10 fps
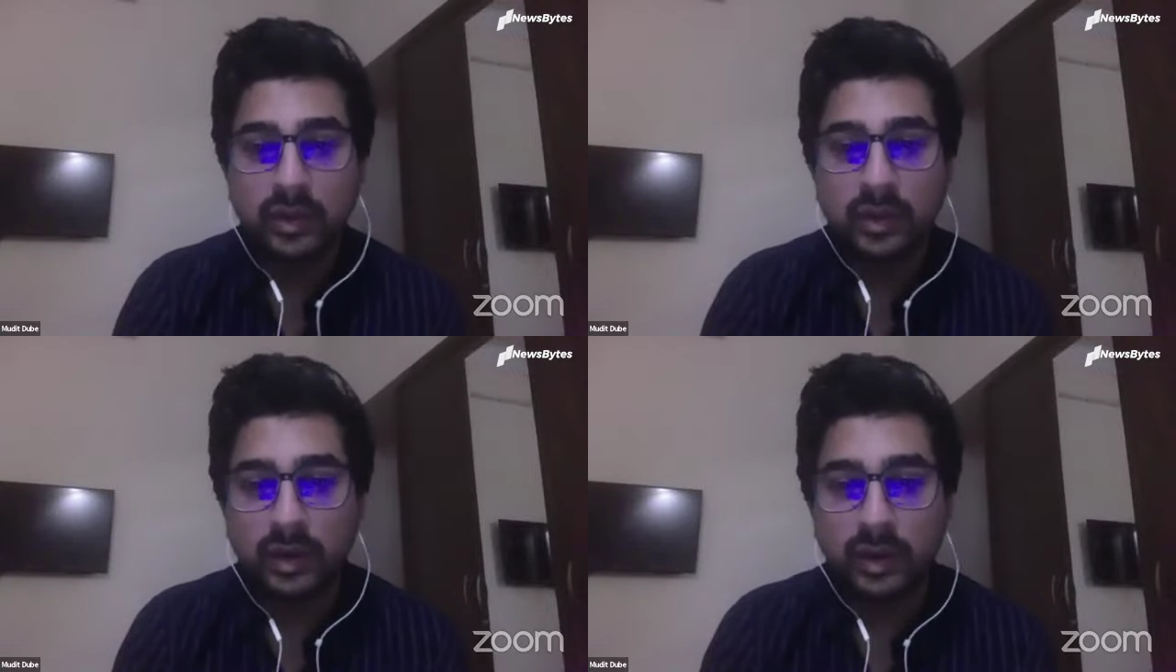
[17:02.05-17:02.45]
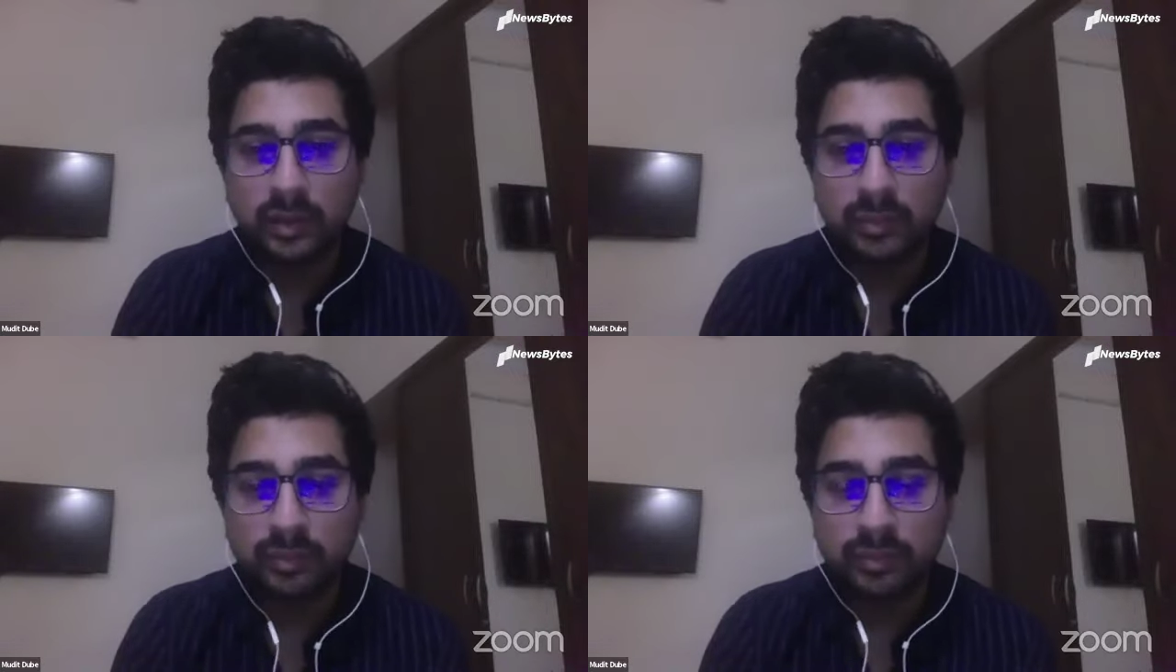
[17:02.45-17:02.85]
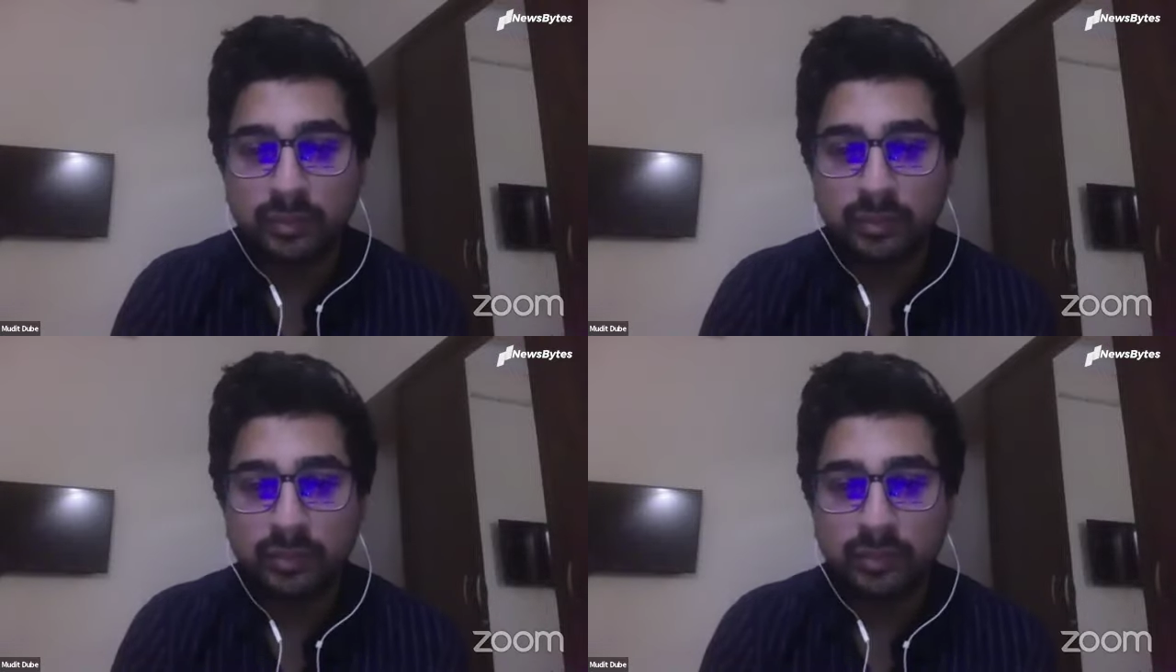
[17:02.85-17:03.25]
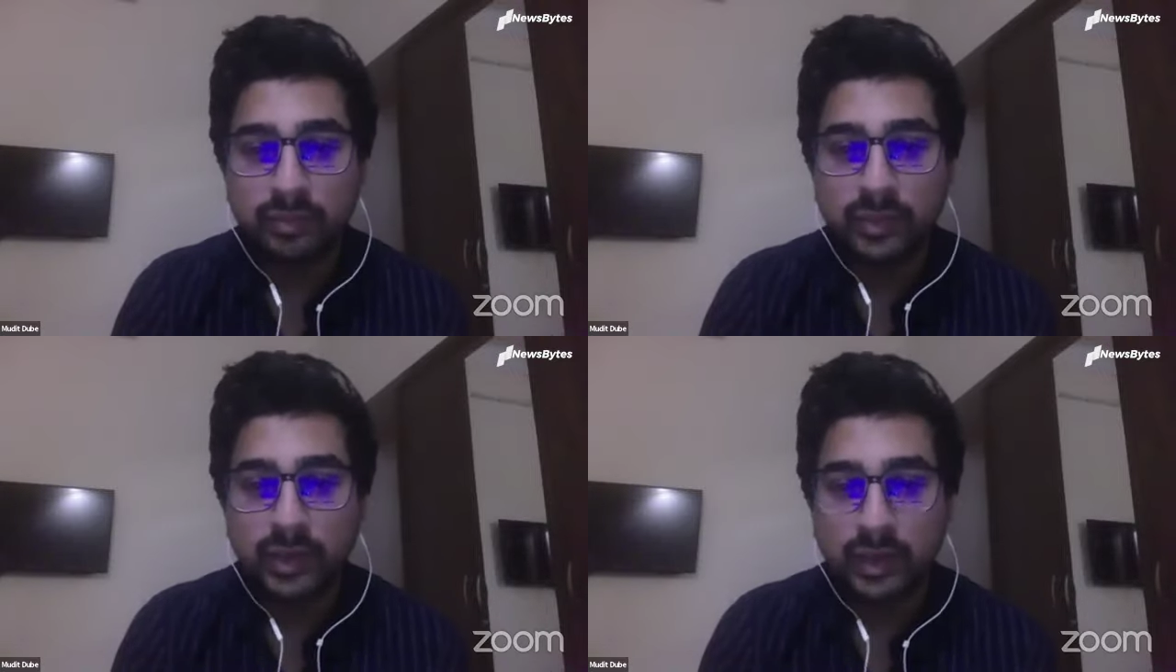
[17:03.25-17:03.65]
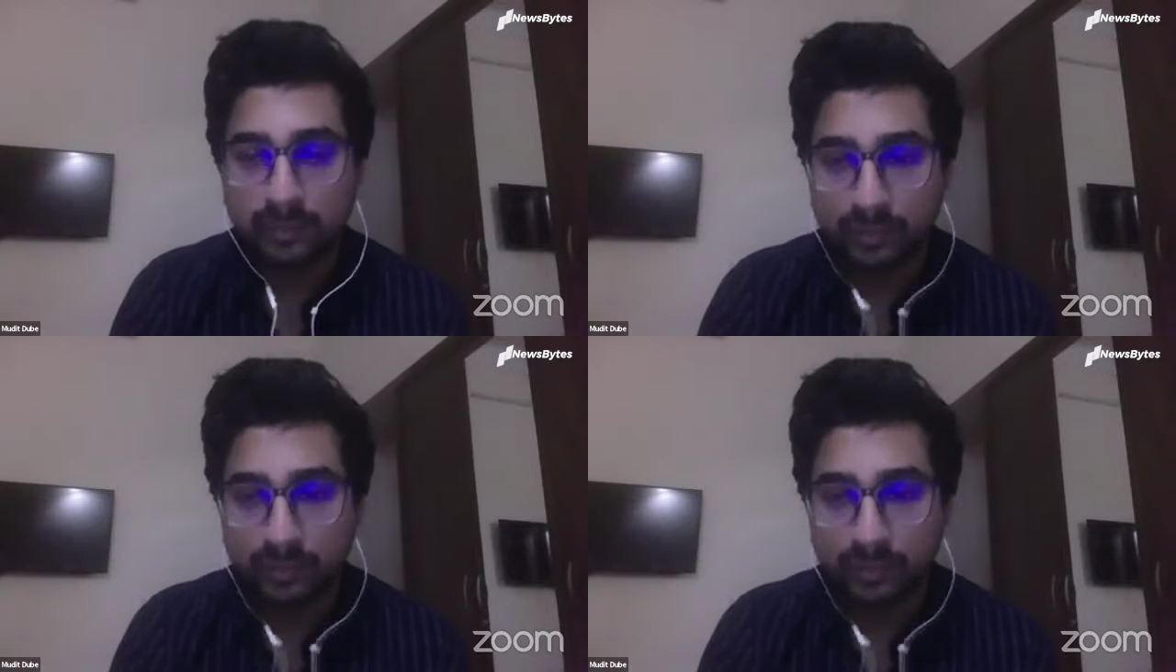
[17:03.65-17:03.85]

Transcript: sort